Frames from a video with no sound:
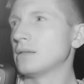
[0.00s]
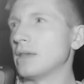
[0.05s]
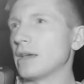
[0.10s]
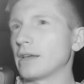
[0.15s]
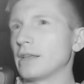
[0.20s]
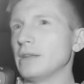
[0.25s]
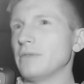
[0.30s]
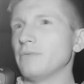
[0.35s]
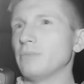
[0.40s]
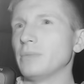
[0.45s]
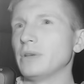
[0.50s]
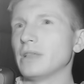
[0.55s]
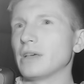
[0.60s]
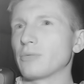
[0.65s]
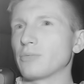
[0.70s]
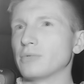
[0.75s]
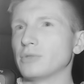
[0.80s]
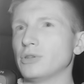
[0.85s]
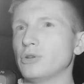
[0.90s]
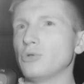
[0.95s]
That could even be
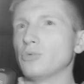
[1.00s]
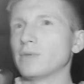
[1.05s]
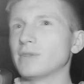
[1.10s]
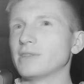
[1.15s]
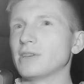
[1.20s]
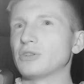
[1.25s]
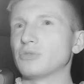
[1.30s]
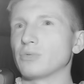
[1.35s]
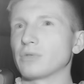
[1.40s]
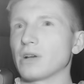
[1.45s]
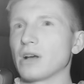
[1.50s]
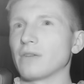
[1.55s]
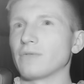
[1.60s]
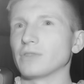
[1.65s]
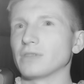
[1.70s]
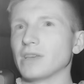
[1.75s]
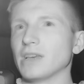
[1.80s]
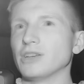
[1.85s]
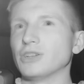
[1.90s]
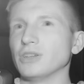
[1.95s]
like two residual
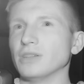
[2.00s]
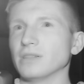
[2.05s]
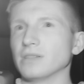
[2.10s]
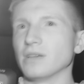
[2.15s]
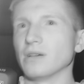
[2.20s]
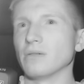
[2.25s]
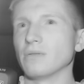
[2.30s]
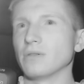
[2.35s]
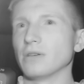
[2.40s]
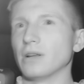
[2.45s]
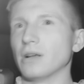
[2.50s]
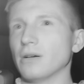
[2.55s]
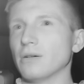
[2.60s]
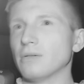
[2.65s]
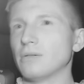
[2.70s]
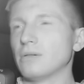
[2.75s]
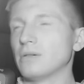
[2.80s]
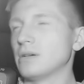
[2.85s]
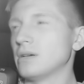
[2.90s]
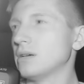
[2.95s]
conversations, right. though. You know.
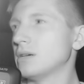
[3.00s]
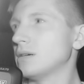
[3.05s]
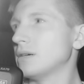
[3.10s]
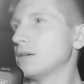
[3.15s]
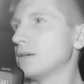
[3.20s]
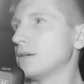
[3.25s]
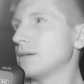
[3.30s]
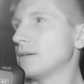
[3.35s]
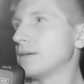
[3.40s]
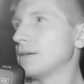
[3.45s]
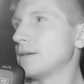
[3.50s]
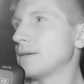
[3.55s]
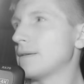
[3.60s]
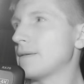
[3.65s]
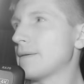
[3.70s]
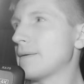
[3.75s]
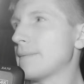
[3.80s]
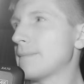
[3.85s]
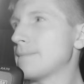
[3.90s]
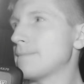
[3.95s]

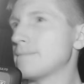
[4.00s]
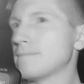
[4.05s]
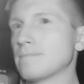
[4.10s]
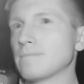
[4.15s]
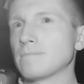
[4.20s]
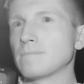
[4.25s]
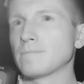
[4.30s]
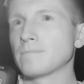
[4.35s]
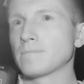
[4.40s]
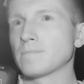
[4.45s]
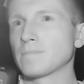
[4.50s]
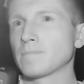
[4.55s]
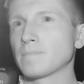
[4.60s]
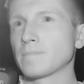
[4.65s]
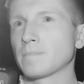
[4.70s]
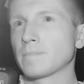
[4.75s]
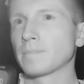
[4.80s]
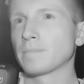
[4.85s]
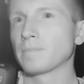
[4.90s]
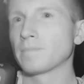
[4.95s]
I think we do
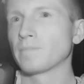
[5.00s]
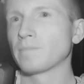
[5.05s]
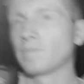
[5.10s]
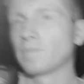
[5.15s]
a